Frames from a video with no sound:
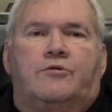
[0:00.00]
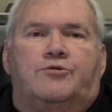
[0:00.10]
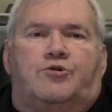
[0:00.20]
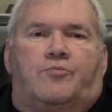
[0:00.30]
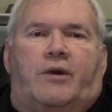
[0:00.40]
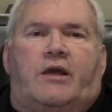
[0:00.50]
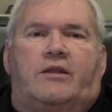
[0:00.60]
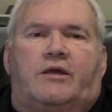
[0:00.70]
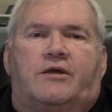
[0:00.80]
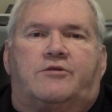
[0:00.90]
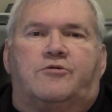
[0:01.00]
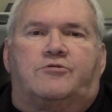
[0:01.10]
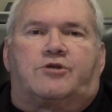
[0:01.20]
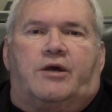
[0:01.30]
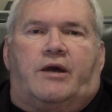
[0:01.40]
You may need to
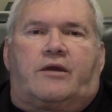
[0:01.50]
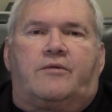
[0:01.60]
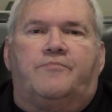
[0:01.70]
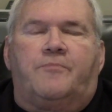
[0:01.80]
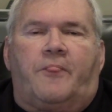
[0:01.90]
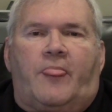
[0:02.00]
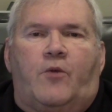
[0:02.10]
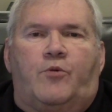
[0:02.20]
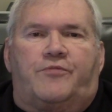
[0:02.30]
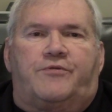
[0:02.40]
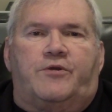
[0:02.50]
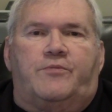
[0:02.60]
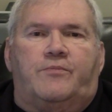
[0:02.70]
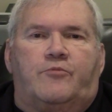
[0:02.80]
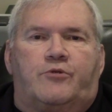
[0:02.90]
check with the
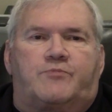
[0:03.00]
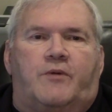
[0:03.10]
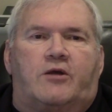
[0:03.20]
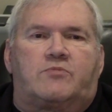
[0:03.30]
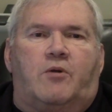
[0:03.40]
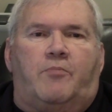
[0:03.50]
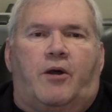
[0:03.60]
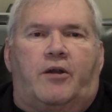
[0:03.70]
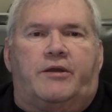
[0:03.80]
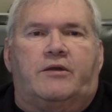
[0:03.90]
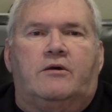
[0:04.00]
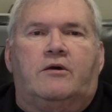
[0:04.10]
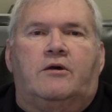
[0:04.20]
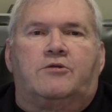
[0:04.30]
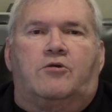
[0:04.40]
responsible party
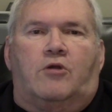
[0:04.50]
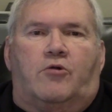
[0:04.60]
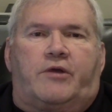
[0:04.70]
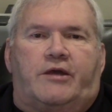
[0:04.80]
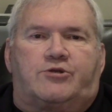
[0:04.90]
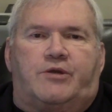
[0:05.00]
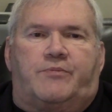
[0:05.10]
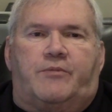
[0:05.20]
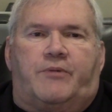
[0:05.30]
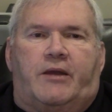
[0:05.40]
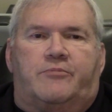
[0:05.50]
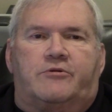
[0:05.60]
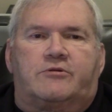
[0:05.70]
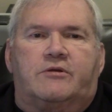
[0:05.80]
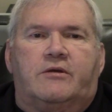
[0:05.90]
to locate shipping
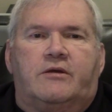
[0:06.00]
papers.